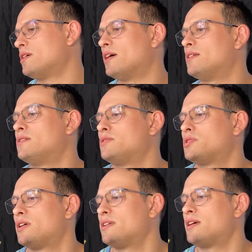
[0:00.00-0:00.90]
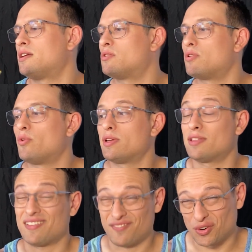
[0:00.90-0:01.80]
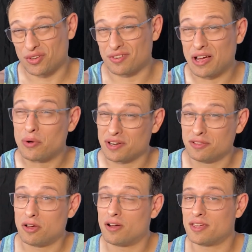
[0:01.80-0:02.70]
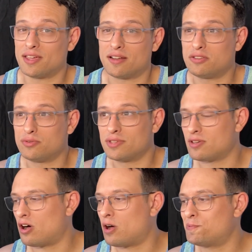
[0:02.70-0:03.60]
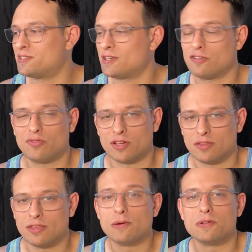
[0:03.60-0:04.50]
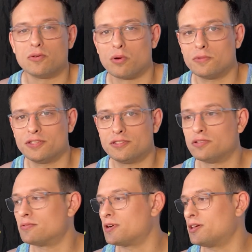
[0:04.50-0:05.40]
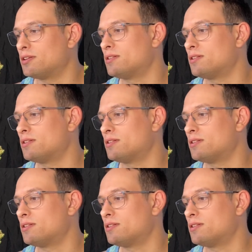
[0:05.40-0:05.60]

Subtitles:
and I'll try to get it growing like further out, elongated, doing the opposite of what you would normally do, right?